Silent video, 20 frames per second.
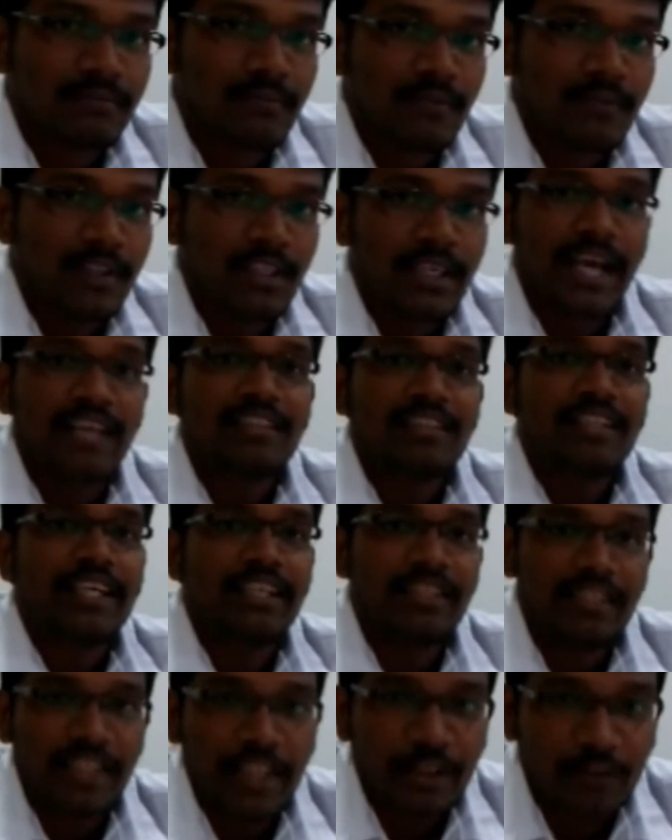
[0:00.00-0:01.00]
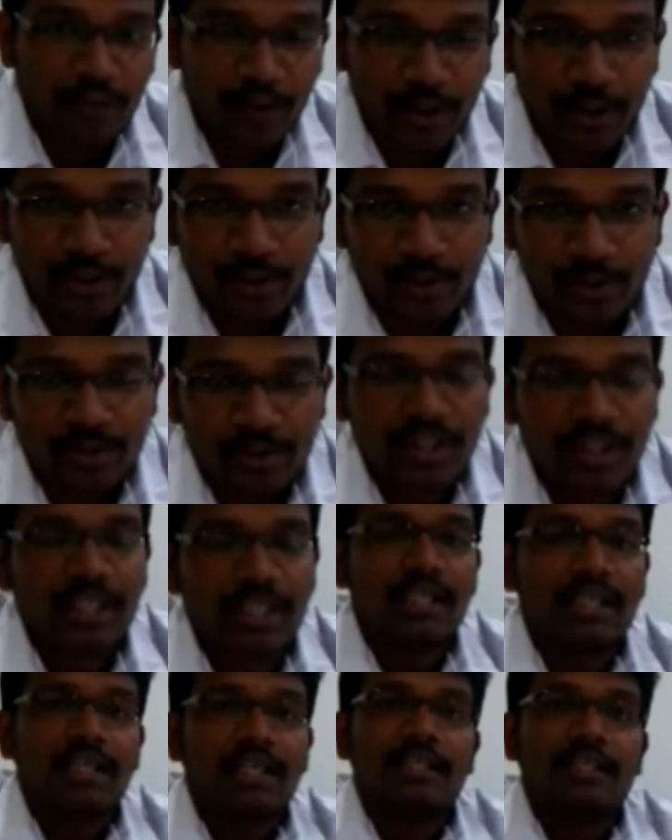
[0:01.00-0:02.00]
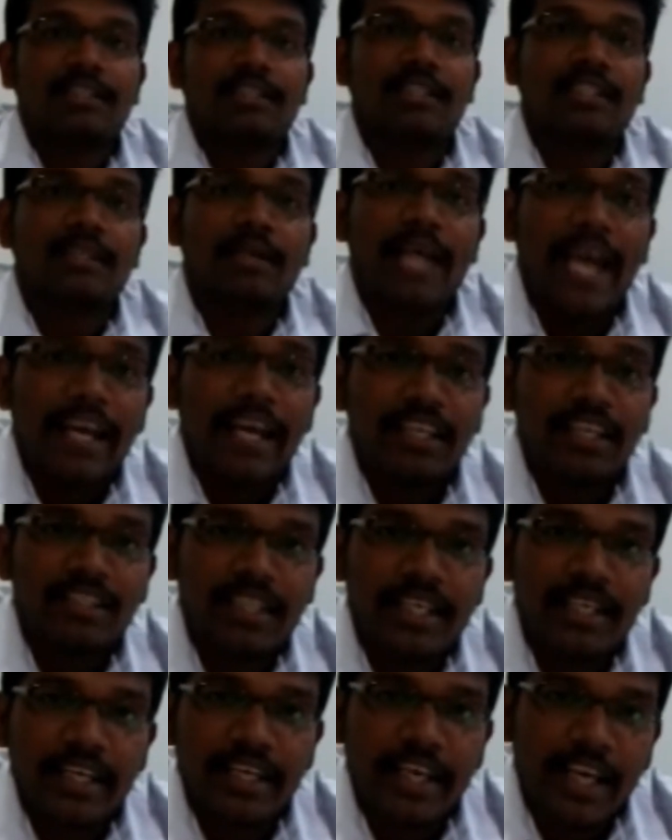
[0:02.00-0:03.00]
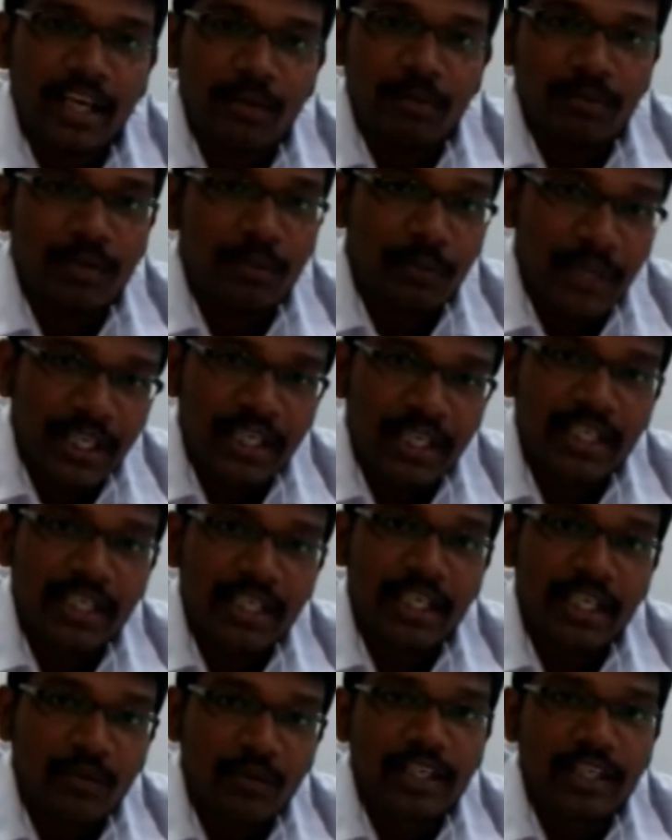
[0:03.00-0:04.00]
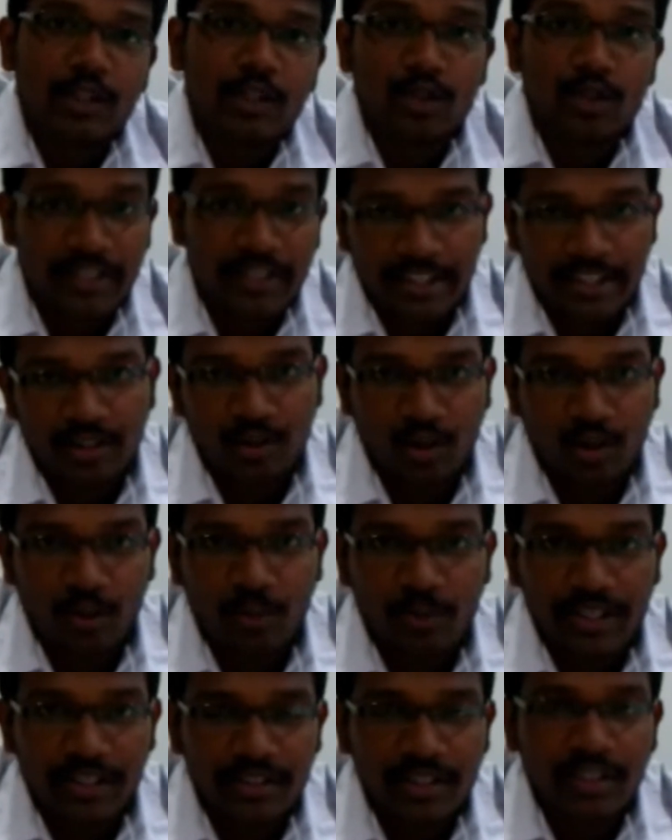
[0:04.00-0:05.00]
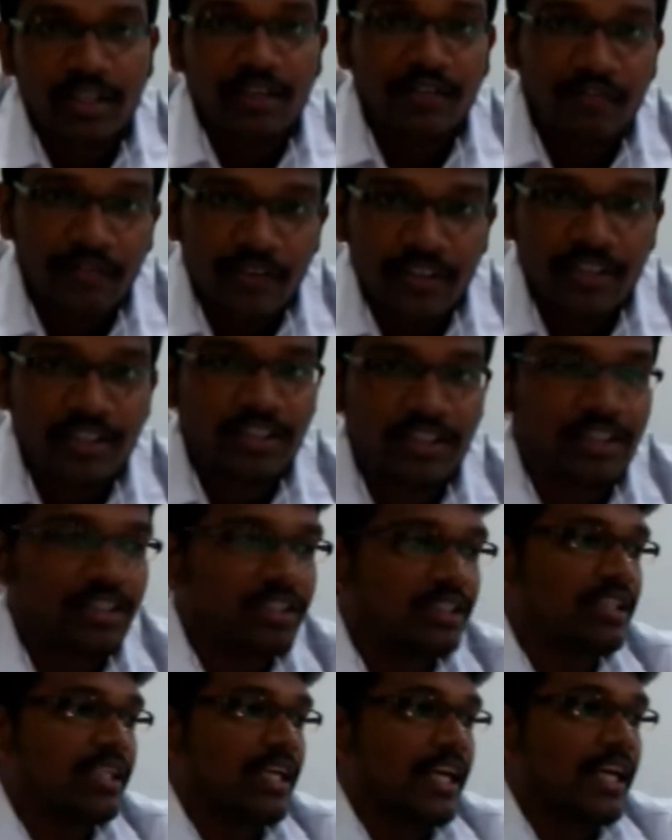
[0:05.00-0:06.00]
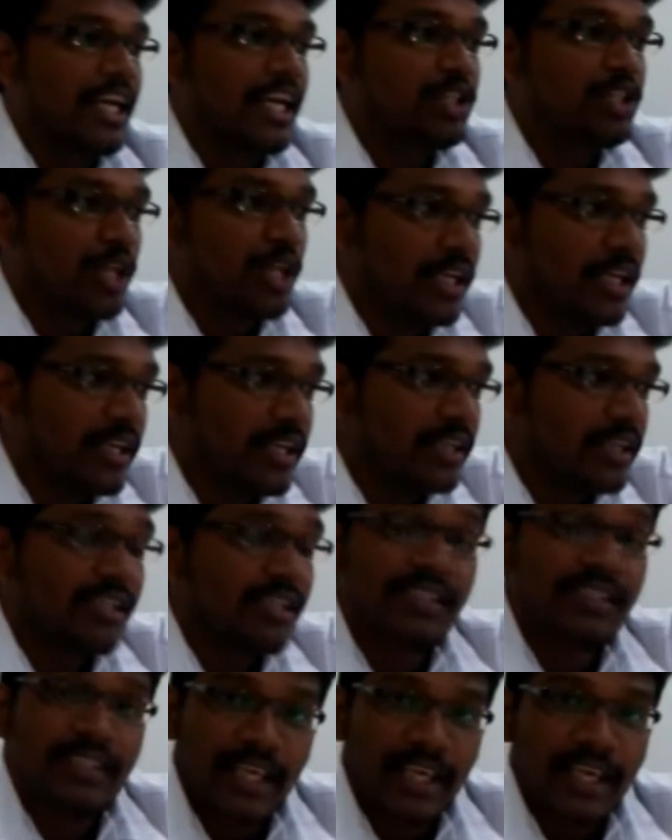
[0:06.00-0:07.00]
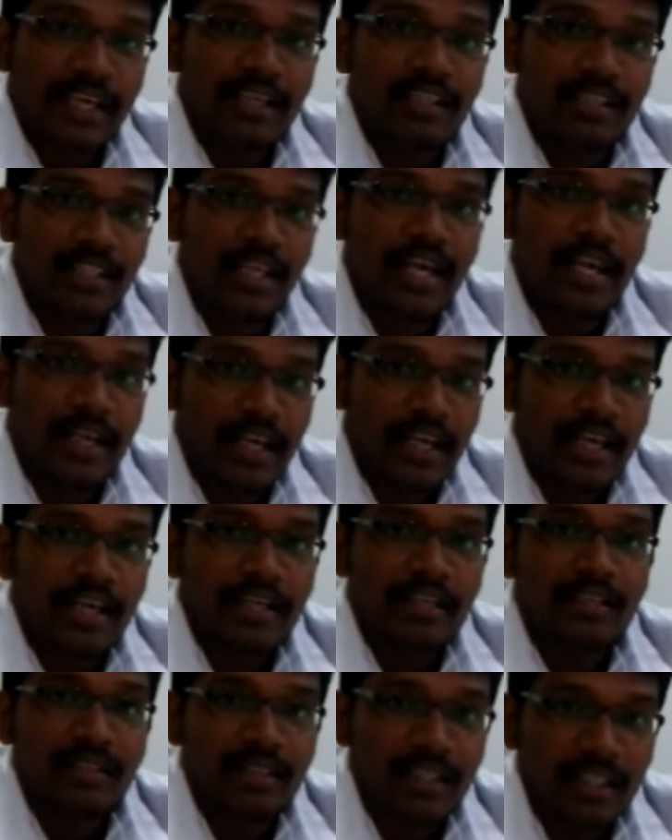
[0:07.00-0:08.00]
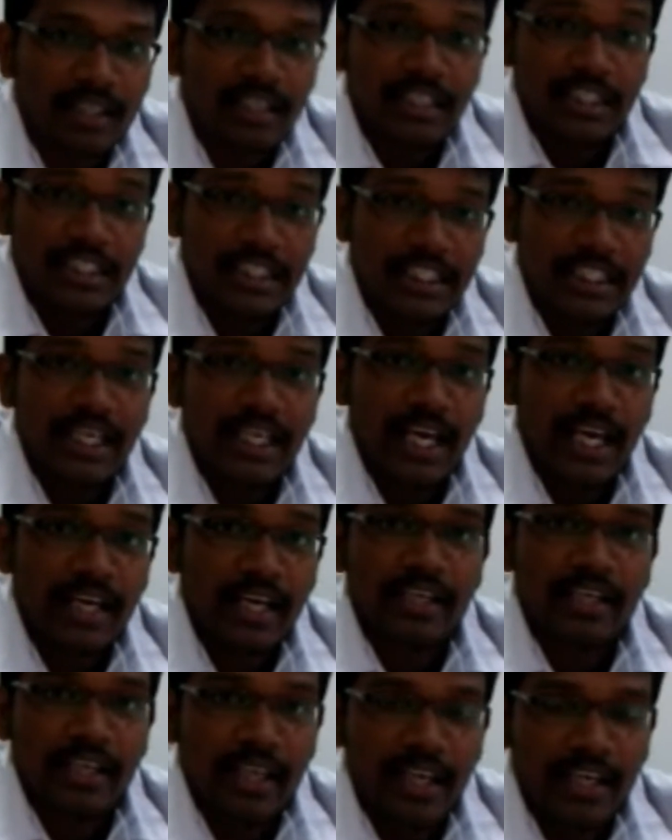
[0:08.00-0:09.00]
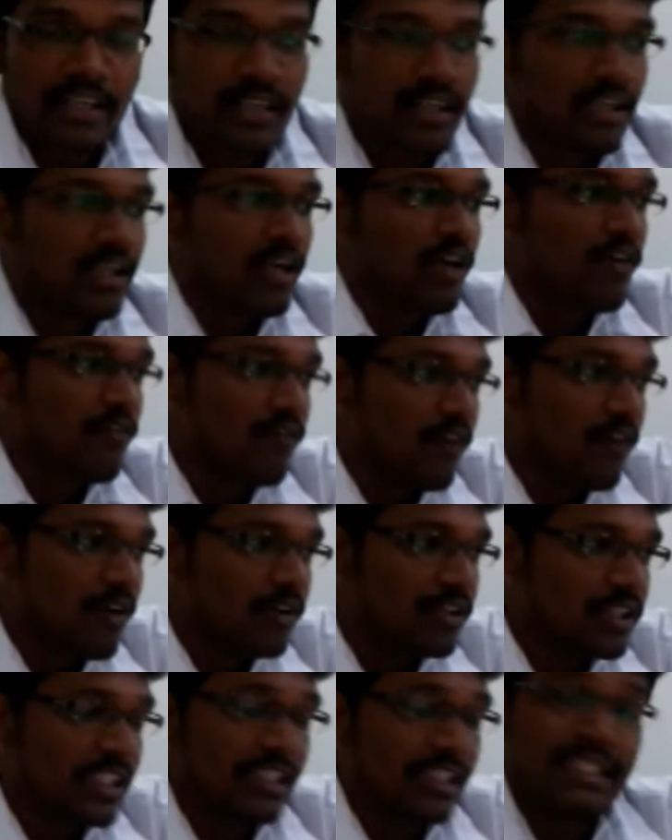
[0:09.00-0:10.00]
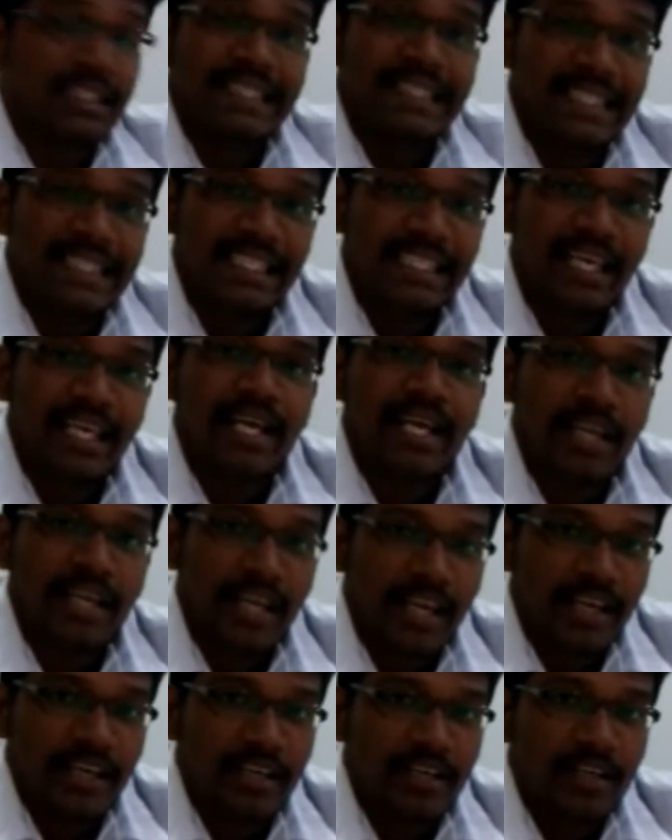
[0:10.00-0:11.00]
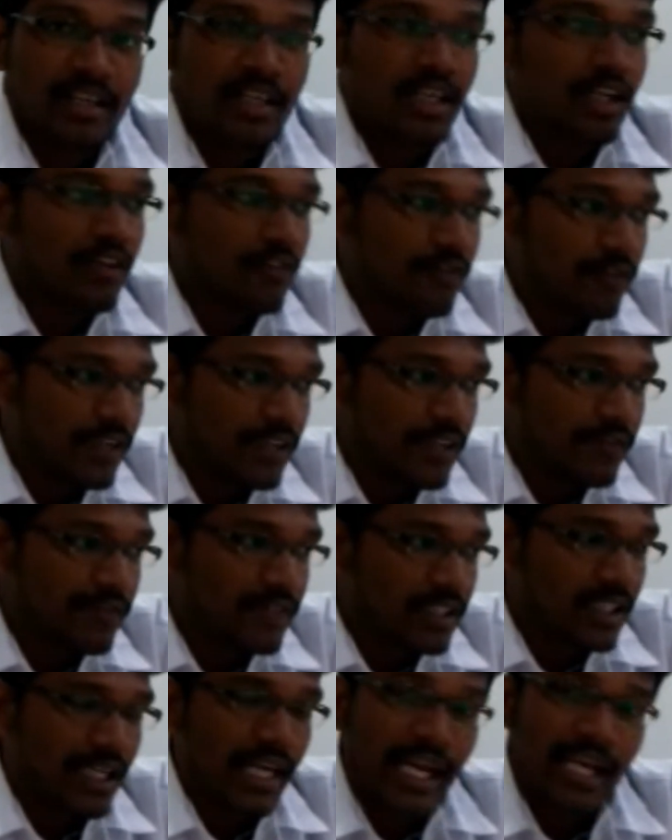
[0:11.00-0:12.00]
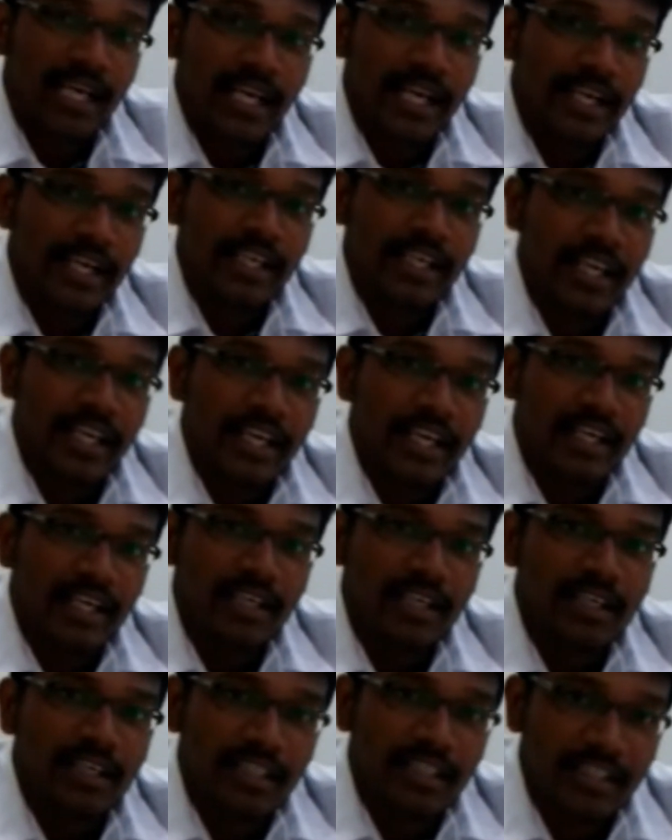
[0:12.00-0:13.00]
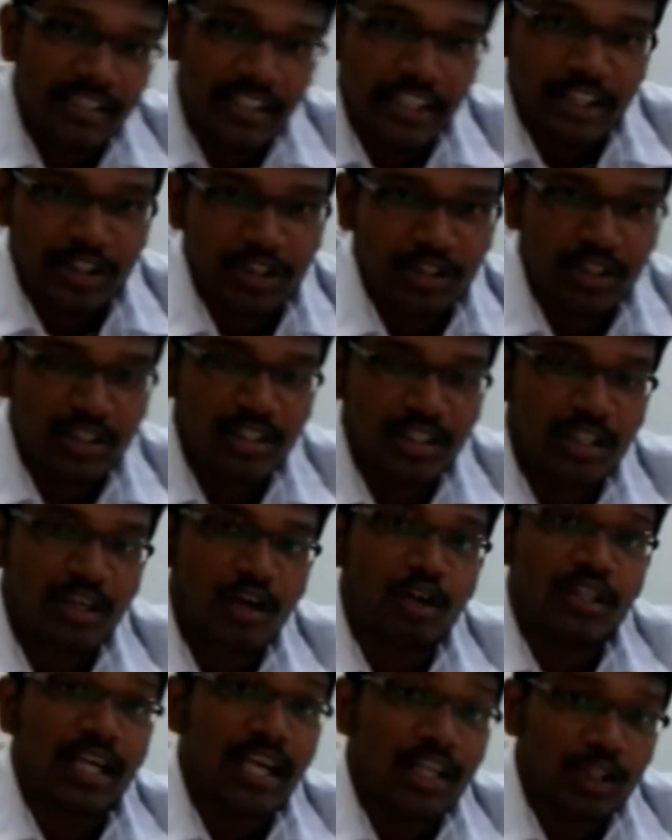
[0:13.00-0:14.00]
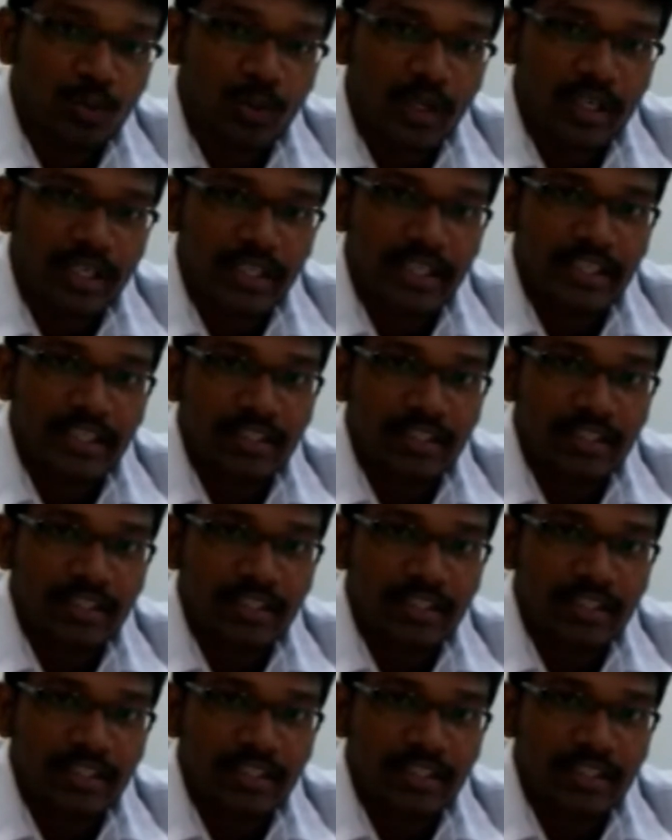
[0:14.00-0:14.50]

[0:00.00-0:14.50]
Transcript: As I say for you, the XNA can be divided into 6 components. First, HNA, second DNA, third GNA, fourth is CNA, fifth LNA, sixth or the last one is